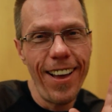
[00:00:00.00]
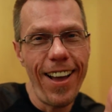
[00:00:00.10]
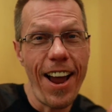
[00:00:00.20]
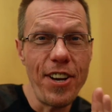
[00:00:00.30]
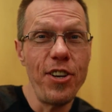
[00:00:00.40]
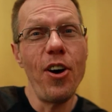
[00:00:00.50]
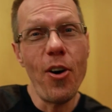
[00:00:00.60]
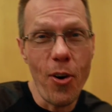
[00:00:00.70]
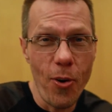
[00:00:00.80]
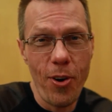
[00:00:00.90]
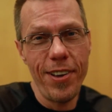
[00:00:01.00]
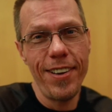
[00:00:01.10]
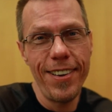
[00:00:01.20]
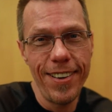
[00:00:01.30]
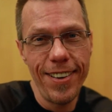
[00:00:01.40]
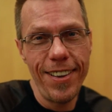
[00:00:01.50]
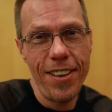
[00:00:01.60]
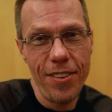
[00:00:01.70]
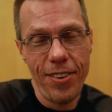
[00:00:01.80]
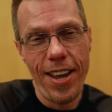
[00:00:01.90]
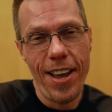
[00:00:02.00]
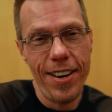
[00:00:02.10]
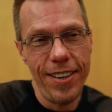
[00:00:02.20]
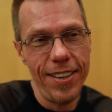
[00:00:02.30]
I know that